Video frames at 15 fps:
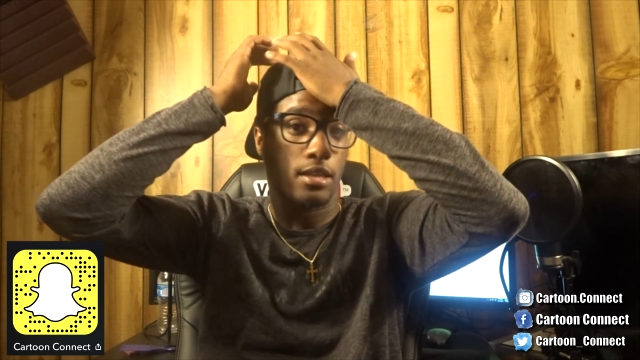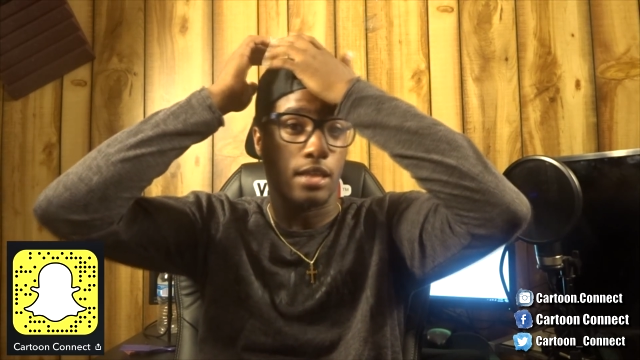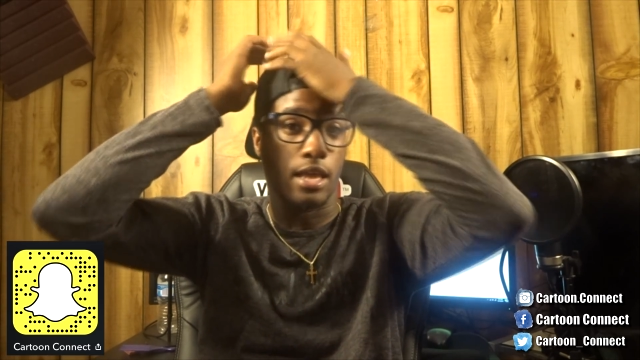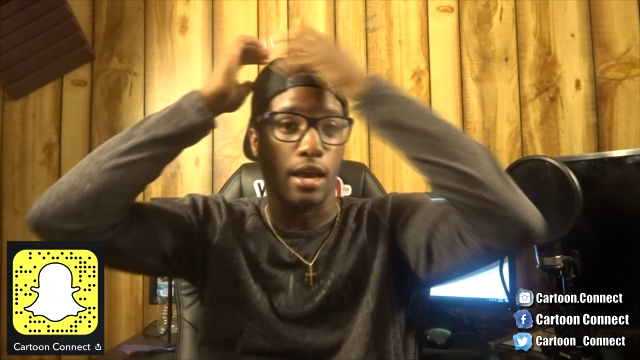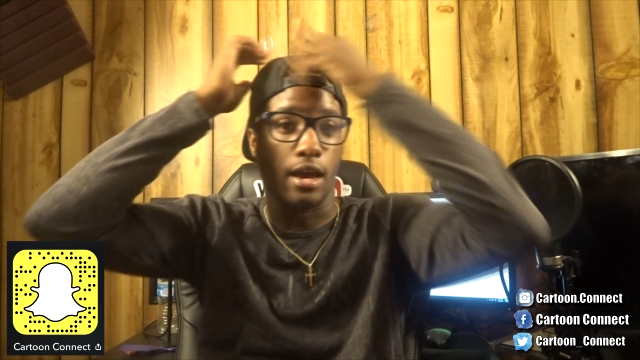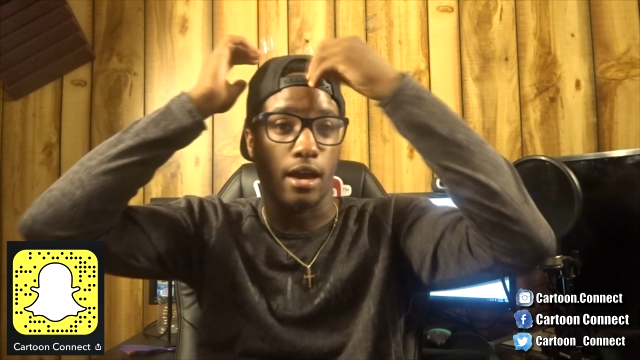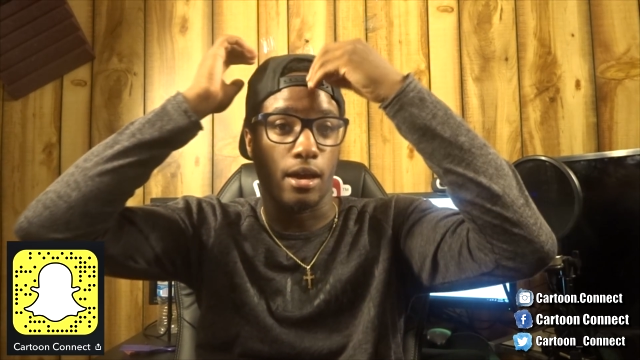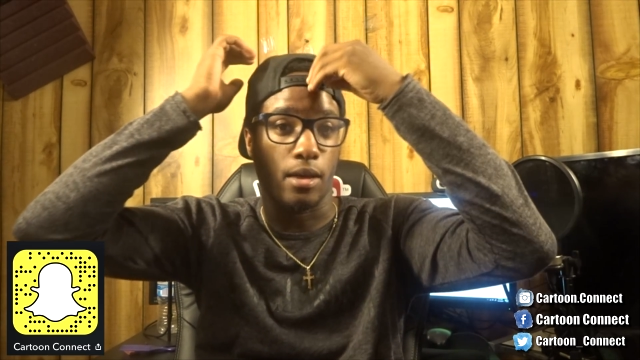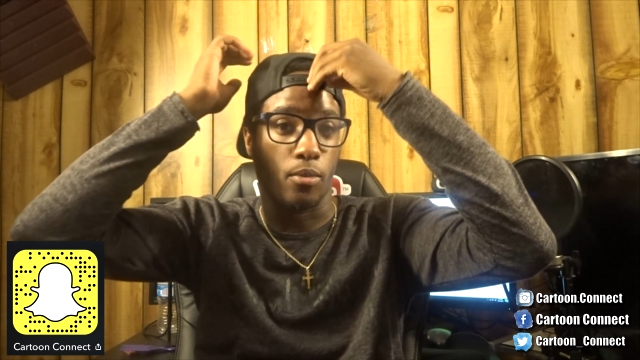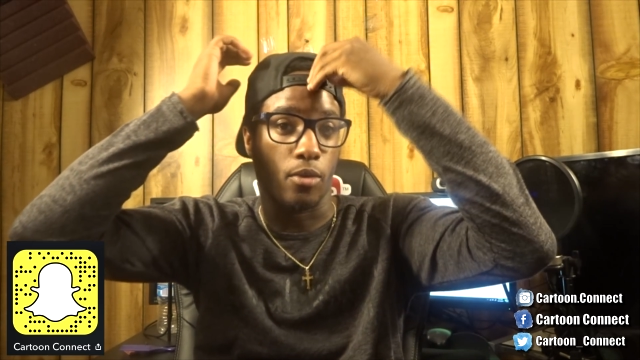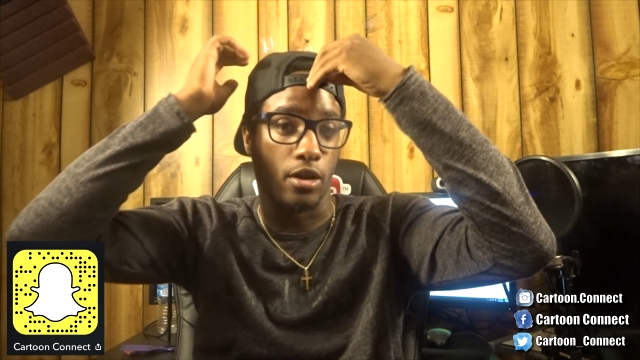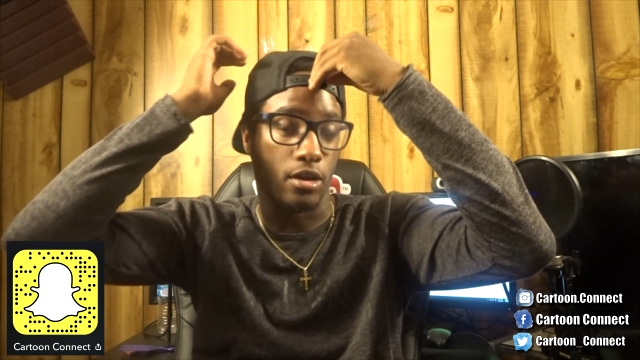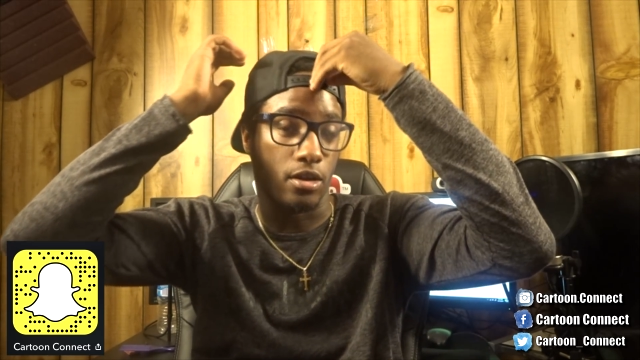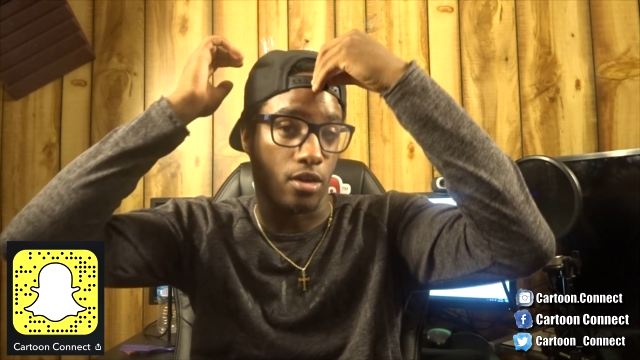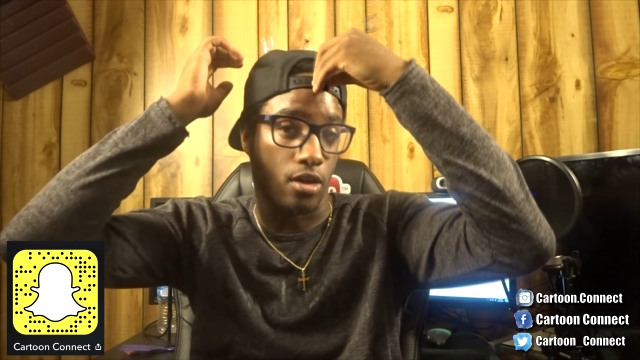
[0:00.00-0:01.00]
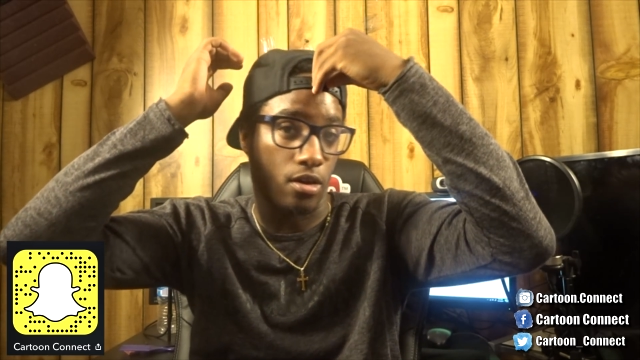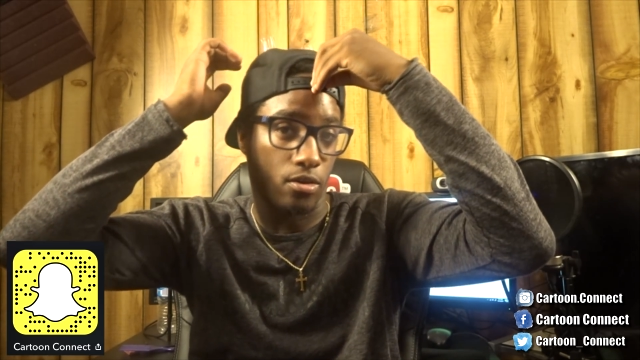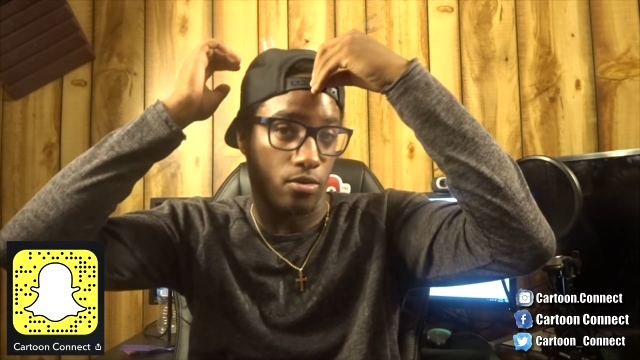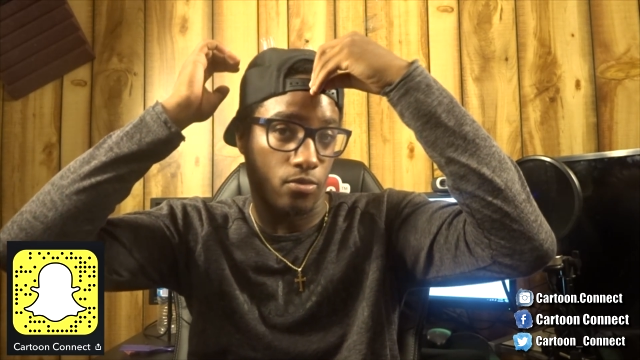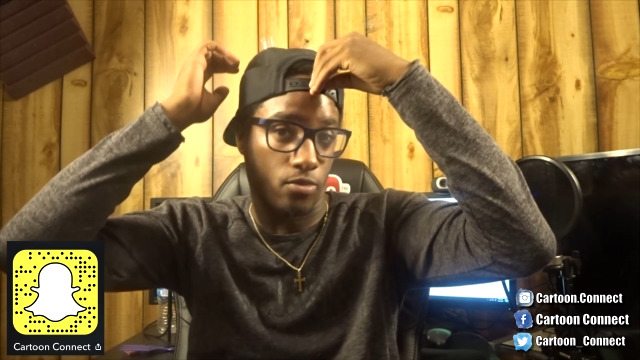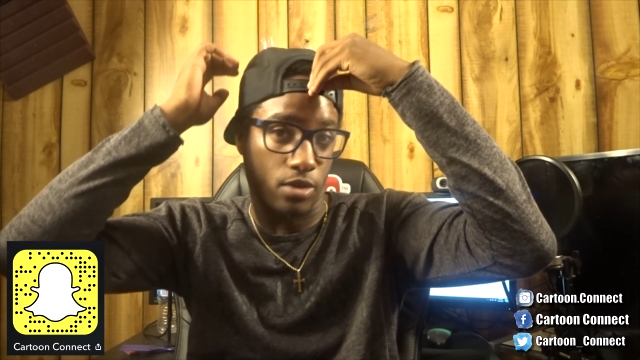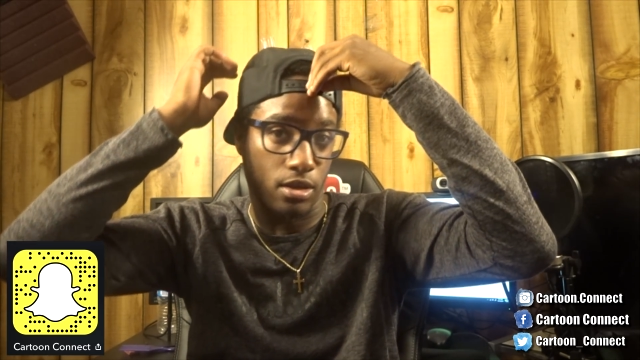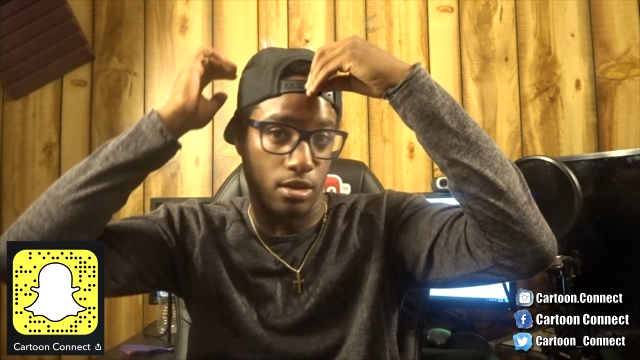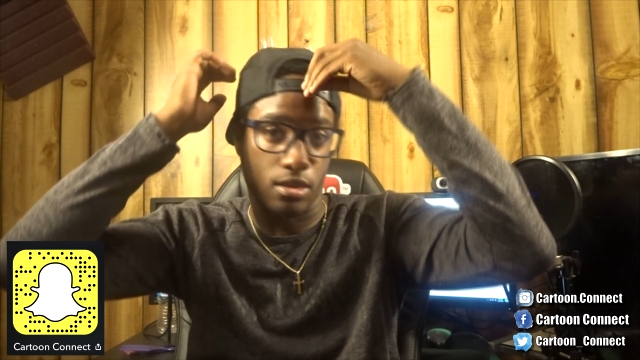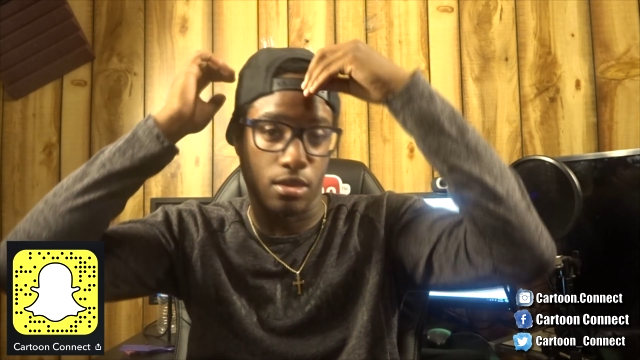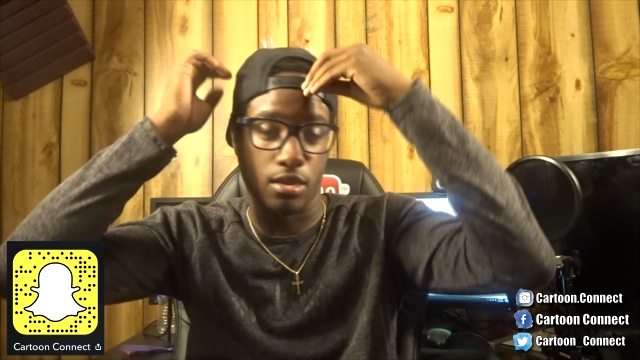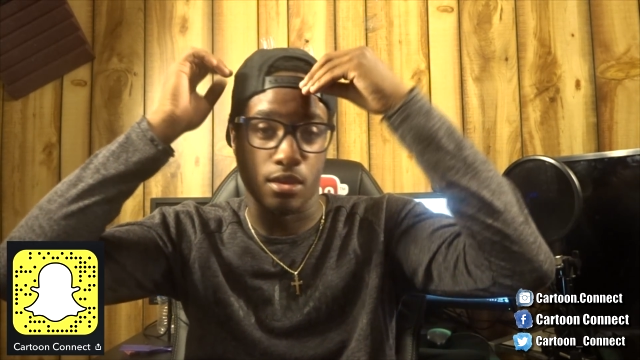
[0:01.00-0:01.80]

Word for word: that I am working on with